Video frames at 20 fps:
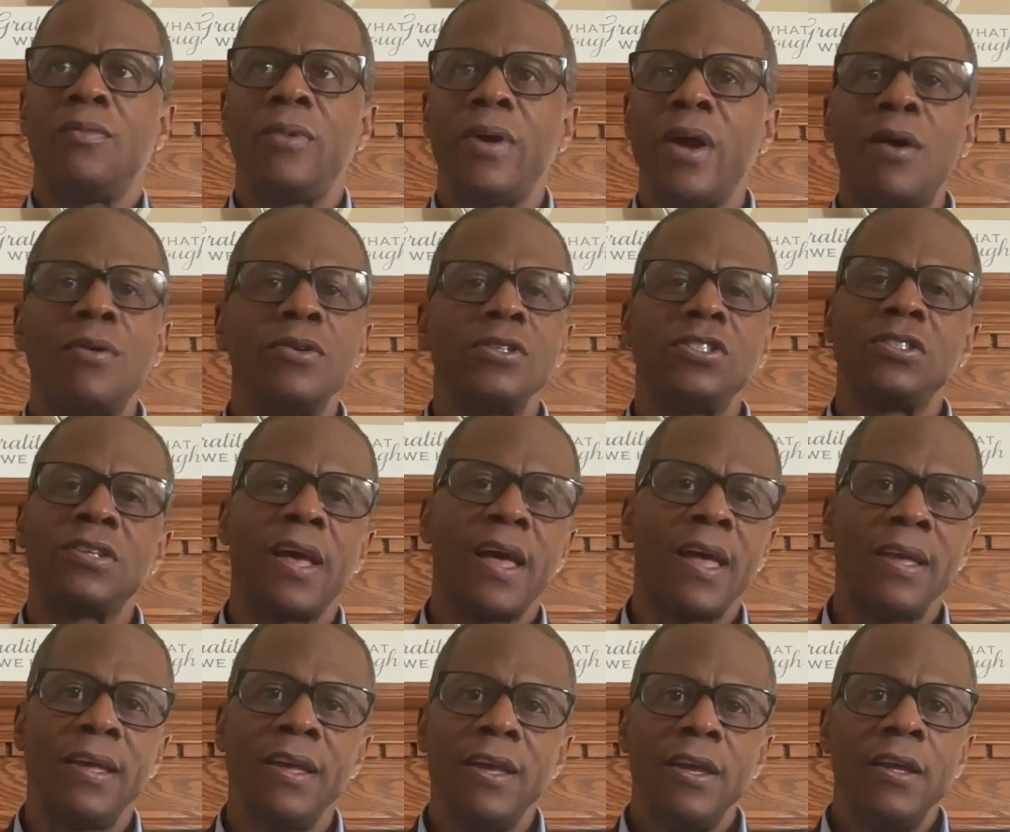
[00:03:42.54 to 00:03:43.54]
We always
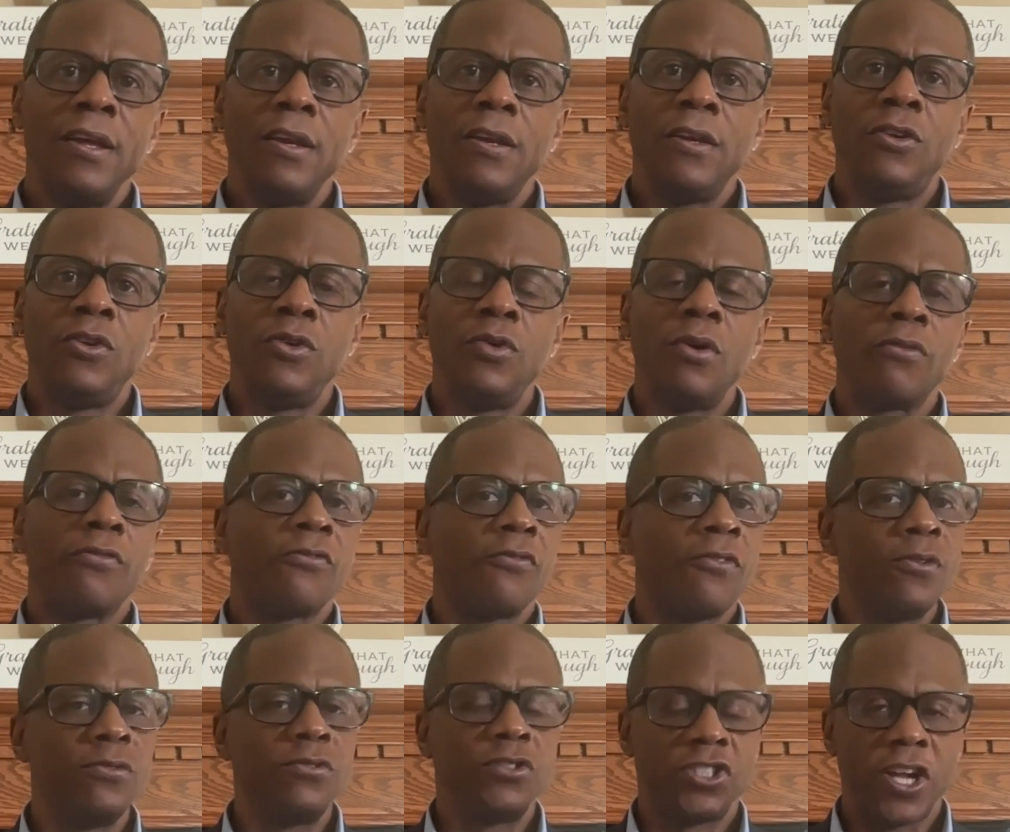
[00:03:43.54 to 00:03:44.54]
say, do a
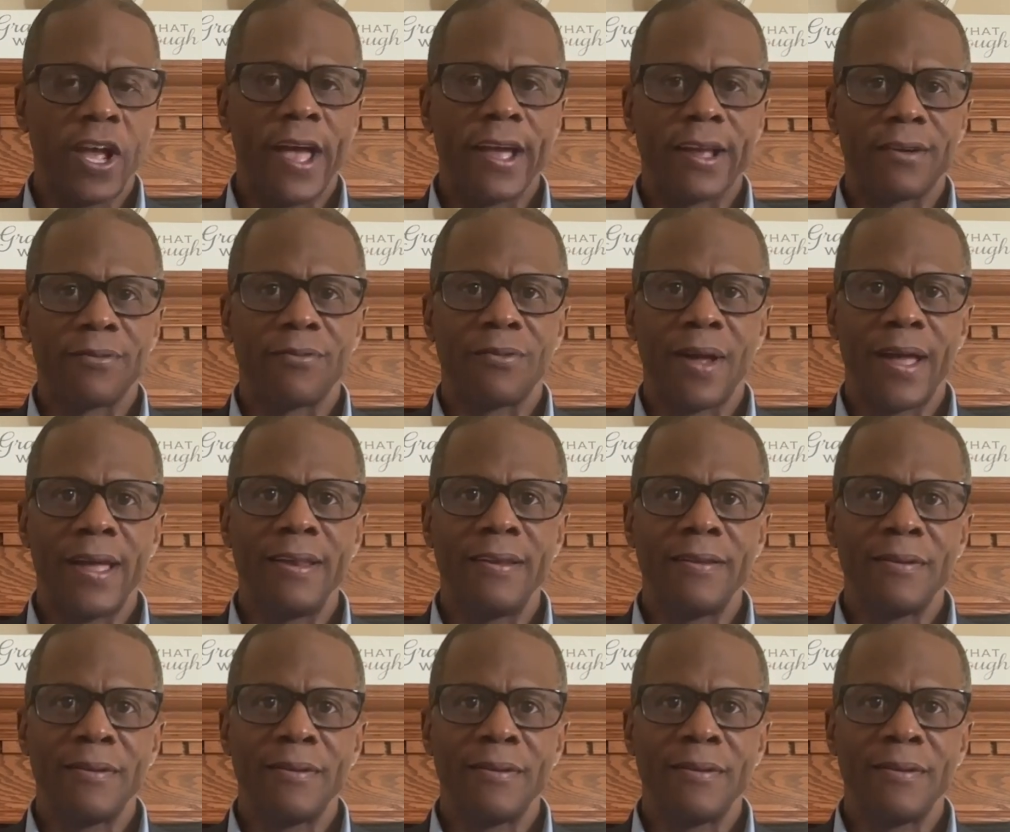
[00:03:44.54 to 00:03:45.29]
fruit check, right?